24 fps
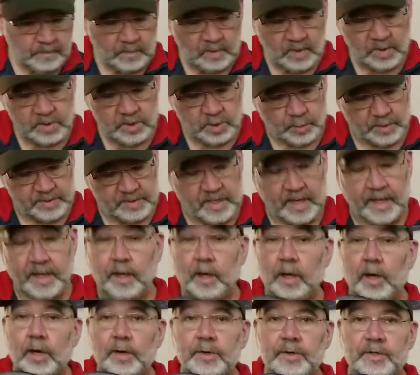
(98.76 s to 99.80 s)
So it's kind of
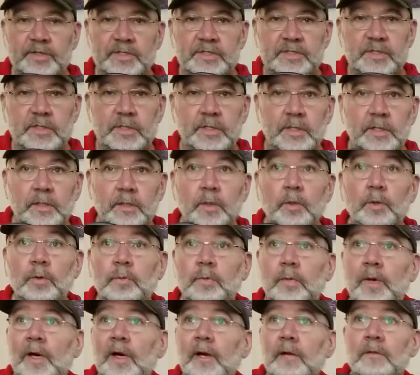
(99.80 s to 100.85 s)
hard to see. Oh,
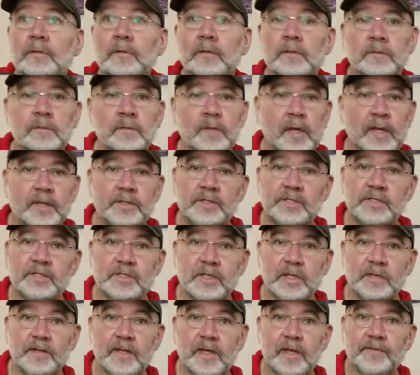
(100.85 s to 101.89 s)
wow. I just
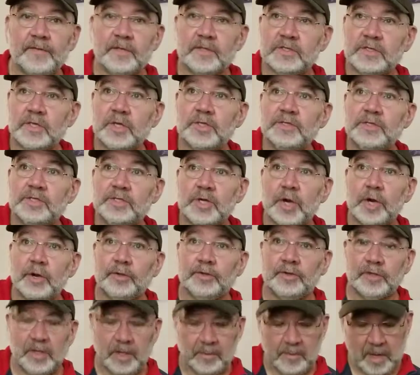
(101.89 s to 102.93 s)
said that and the sun started
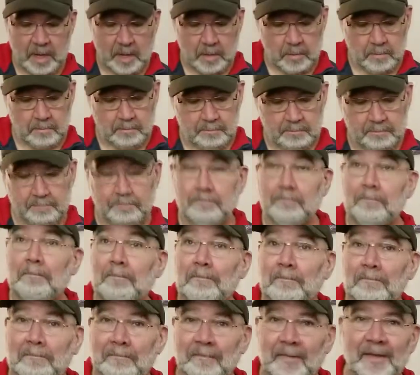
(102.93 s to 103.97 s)
to come out.
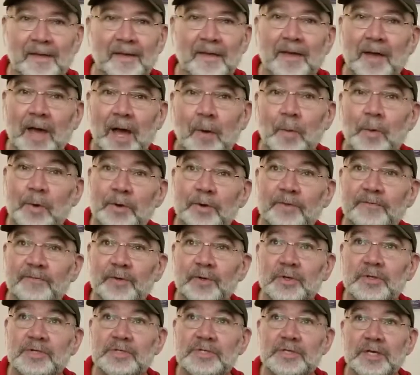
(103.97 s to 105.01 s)
I wonder if you
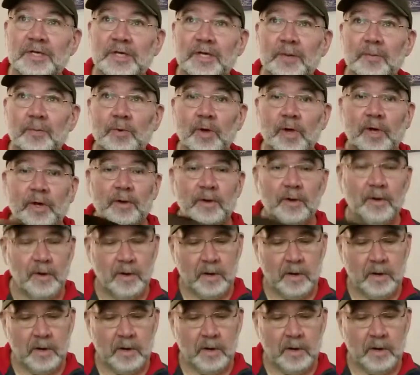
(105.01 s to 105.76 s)
could see it get brighter.